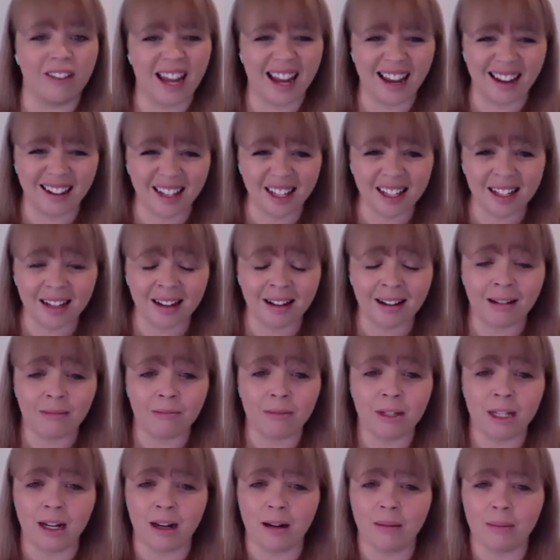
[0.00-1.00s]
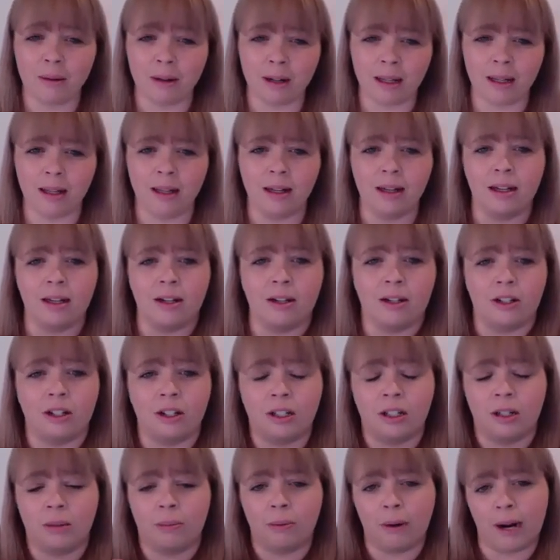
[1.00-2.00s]
enzymes in our body that we use
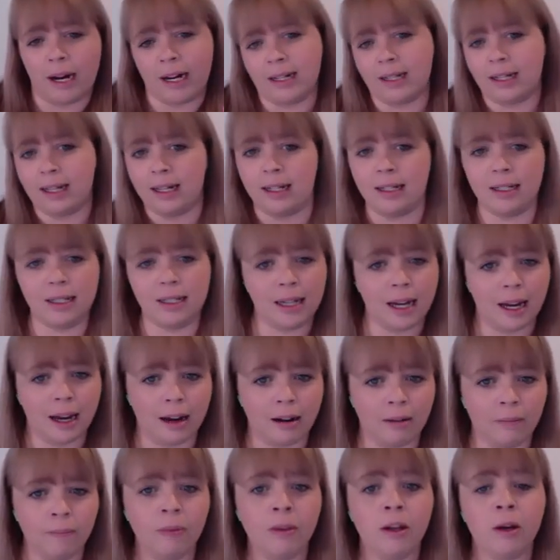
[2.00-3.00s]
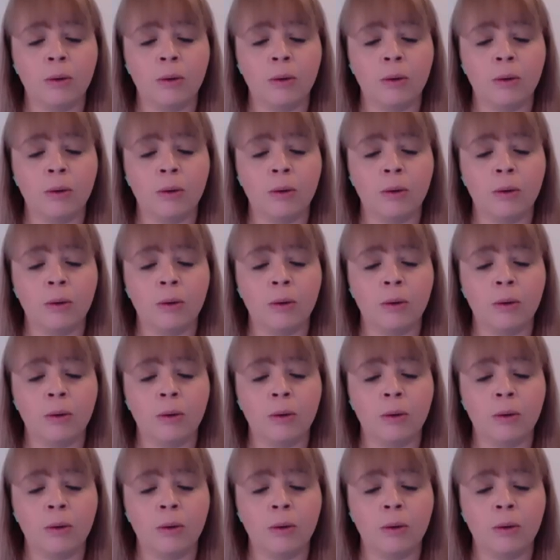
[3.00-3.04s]
to break things down.